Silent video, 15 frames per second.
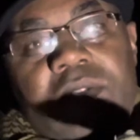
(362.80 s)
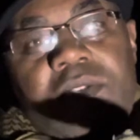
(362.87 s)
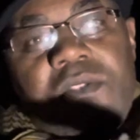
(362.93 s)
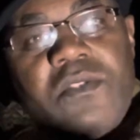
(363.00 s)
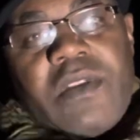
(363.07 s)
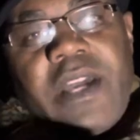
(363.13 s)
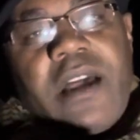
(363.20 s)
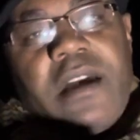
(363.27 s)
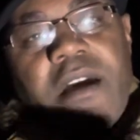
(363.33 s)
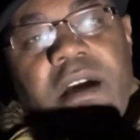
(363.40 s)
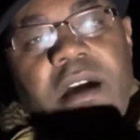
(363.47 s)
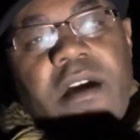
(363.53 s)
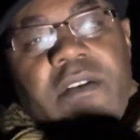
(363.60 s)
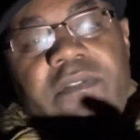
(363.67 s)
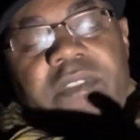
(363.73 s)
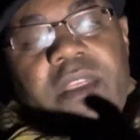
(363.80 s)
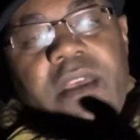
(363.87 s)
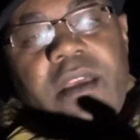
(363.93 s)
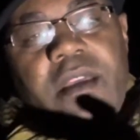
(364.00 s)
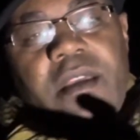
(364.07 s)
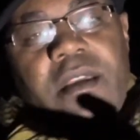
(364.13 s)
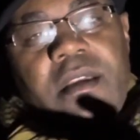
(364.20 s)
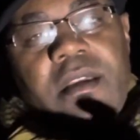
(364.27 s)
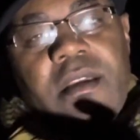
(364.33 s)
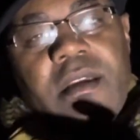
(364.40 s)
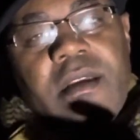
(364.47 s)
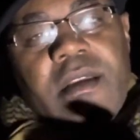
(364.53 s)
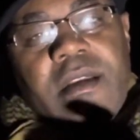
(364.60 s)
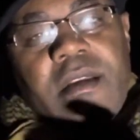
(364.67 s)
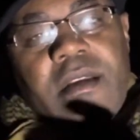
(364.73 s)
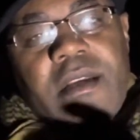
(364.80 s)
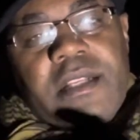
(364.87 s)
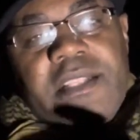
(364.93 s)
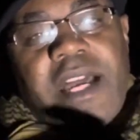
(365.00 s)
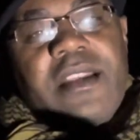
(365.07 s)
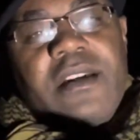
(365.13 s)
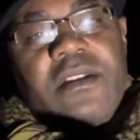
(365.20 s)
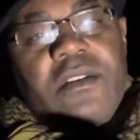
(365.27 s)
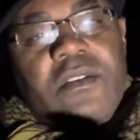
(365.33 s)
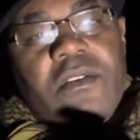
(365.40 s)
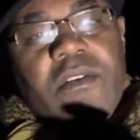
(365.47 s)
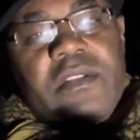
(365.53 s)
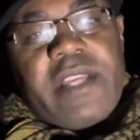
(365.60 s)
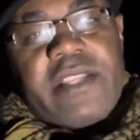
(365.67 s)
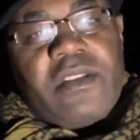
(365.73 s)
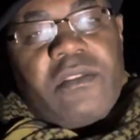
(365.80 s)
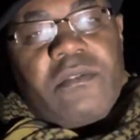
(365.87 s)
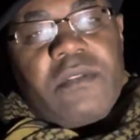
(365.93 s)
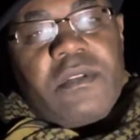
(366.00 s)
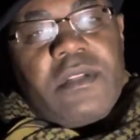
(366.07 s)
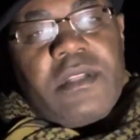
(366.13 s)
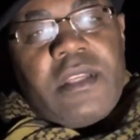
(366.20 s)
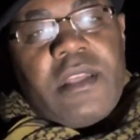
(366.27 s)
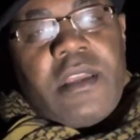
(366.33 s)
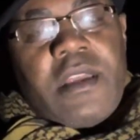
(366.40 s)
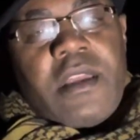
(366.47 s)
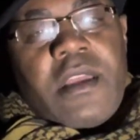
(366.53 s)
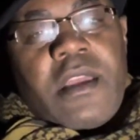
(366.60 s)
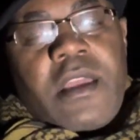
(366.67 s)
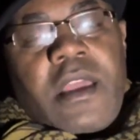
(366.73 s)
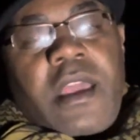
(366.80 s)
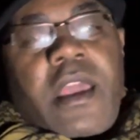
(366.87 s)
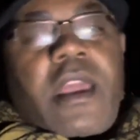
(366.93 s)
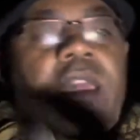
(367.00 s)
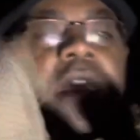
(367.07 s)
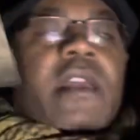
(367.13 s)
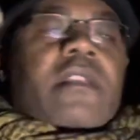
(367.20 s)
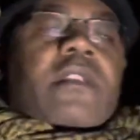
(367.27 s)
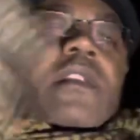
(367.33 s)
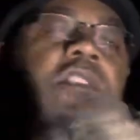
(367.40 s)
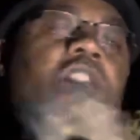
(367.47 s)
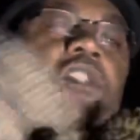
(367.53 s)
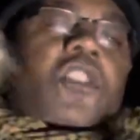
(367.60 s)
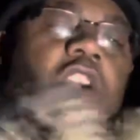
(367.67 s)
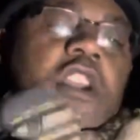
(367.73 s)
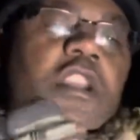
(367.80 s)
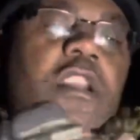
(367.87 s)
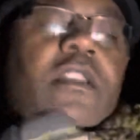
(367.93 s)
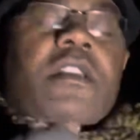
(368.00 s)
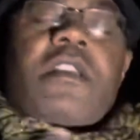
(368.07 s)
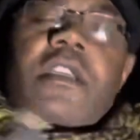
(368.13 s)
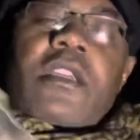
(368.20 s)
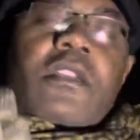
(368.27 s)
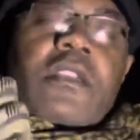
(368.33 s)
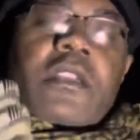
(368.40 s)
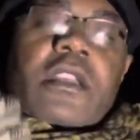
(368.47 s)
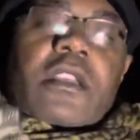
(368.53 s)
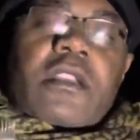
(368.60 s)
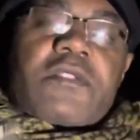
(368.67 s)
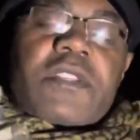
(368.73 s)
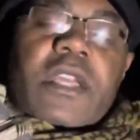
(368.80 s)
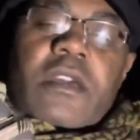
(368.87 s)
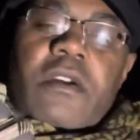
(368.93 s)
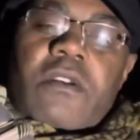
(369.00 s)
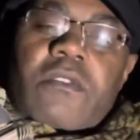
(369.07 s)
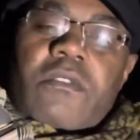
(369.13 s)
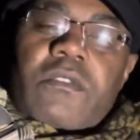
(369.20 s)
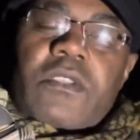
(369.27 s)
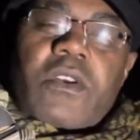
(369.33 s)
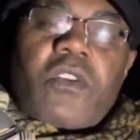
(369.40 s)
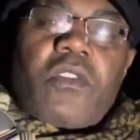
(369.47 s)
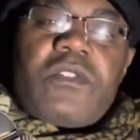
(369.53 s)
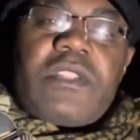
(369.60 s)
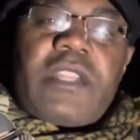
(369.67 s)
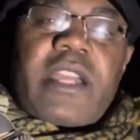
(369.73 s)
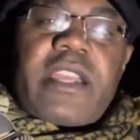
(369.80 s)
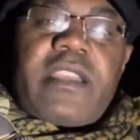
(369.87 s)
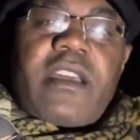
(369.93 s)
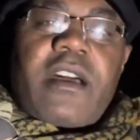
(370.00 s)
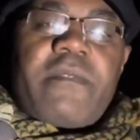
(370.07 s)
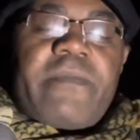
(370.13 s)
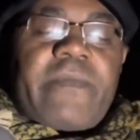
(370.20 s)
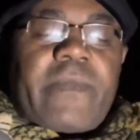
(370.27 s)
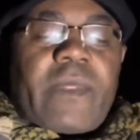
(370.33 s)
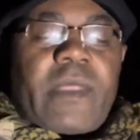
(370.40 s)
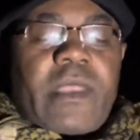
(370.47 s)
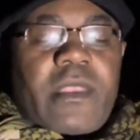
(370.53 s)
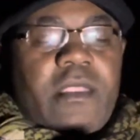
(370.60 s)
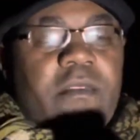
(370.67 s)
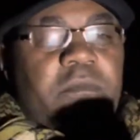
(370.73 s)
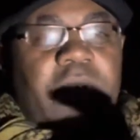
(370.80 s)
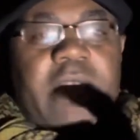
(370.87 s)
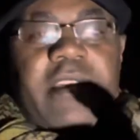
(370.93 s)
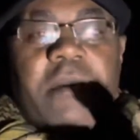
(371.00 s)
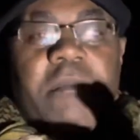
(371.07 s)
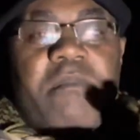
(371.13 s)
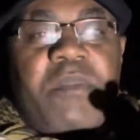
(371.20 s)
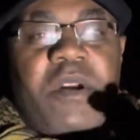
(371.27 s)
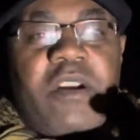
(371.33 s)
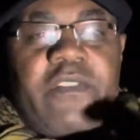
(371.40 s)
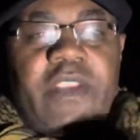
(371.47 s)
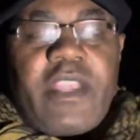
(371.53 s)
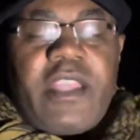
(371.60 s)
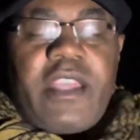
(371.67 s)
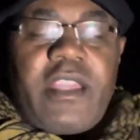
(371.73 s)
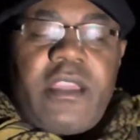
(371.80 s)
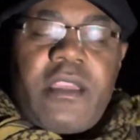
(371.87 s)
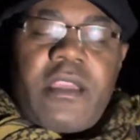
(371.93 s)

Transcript: tsuka of the katana or daito, and and I was like, oh, the hole's lined up, lined up perfectly.